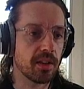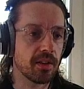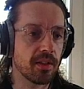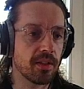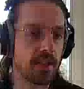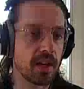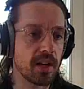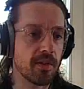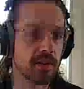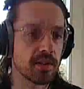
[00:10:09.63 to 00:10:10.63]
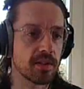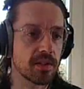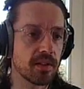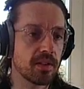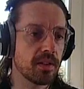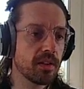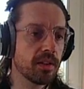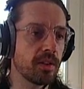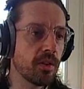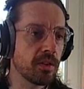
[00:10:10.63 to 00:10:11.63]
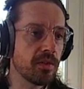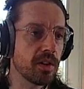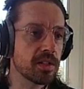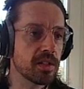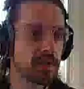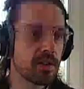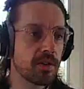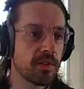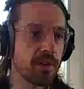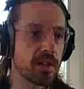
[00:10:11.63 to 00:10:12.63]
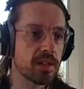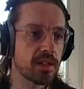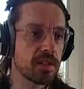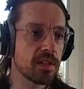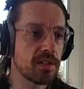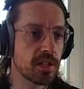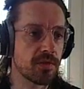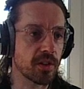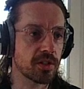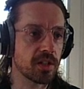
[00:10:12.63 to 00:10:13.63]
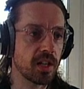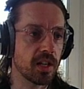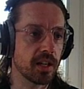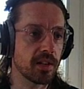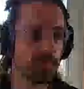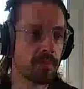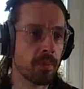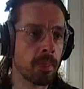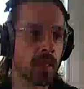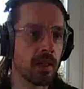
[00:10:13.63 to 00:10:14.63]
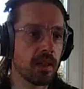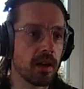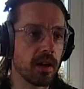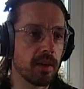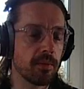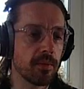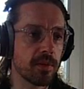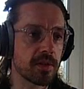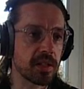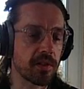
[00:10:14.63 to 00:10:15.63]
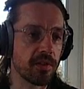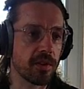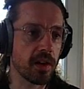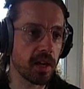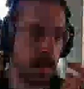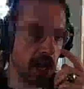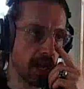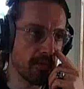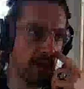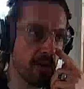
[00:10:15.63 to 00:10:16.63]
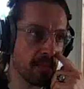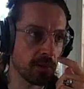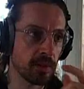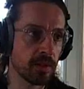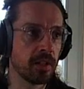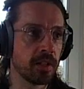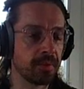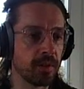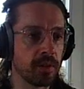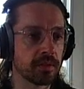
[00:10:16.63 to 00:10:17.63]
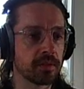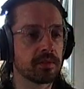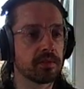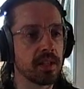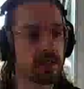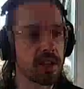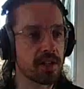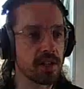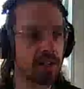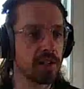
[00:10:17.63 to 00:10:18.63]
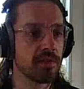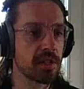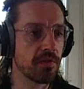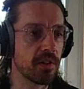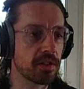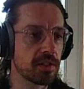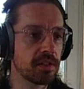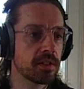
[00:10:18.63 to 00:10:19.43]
then it runs got devices. Got devices is this function here. We're specifying a variable on the instantiation of this function,